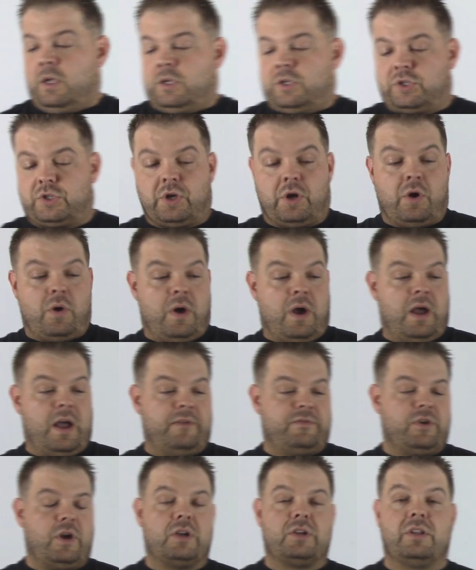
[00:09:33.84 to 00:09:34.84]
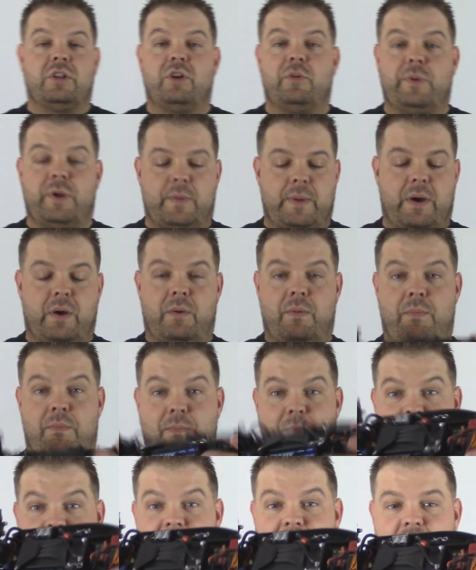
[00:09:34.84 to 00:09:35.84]
So I've talked a little bit
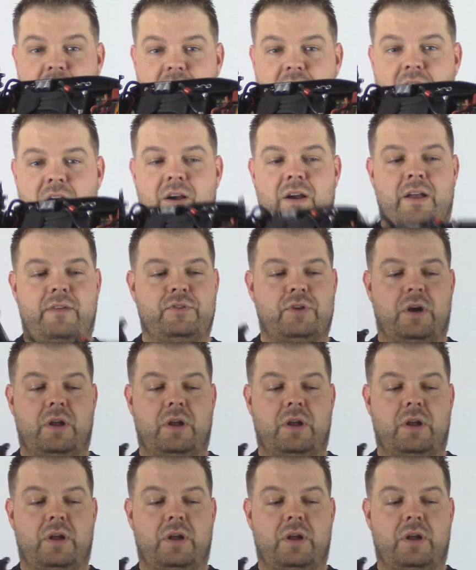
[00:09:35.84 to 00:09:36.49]
about my car.